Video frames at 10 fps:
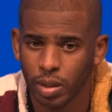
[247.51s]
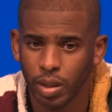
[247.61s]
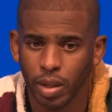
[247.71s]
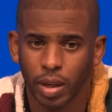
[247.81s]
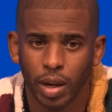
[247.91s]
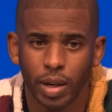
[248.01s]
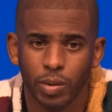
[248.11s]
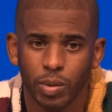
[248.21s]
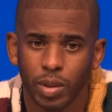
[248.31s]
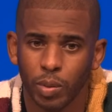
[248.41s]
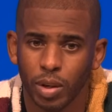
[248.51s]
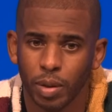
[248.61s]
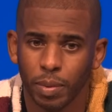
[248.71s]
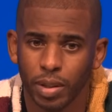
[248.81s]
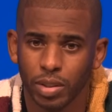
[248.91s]
yeah, I ain't really
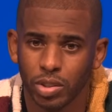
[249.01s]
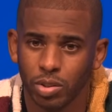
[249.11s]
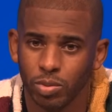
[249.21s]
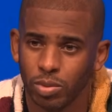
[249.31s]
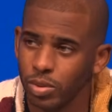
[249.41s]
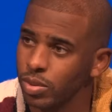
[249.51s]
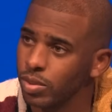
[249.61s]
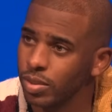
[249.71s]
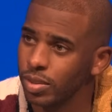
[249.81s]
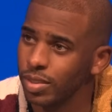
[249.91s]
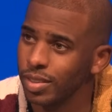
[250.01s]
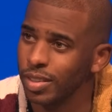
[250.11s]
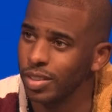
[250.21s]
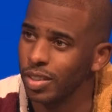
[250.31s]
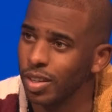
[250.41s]
worried about the shooting.
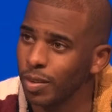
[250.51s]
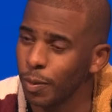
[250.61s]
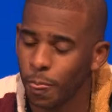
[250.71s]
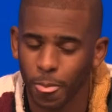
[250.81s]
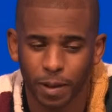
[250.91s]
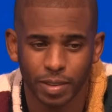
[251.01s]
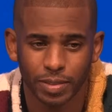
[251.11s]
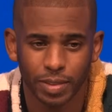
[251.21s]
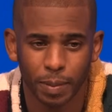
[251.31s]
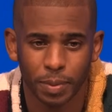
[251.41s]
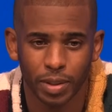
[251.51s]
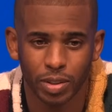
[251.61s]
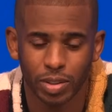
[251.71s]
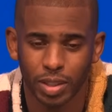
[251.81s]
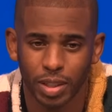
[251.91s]
You know, I've been
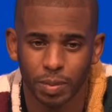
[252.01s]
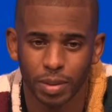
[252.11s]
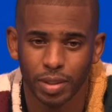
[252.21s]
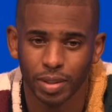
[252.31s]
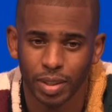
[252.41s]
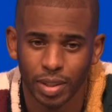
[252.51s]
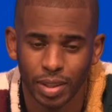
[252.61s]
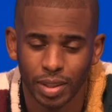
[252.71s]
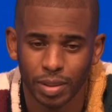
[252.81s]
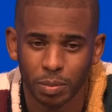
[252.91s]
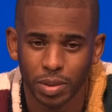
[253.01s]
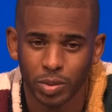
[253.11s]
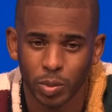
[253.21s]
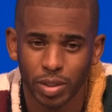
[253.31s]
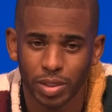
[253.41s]
on a team that
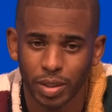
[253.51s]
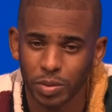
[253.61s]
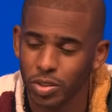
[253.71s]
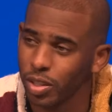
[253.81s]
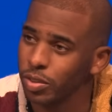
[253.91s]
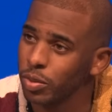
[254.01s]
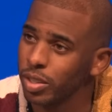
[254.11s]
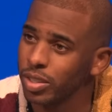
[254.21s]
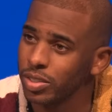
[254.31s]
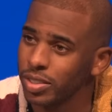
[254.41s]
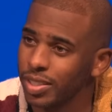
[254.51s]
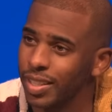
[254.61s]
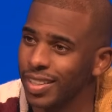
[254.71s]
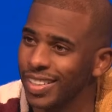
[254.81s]
missed 27 straight threes.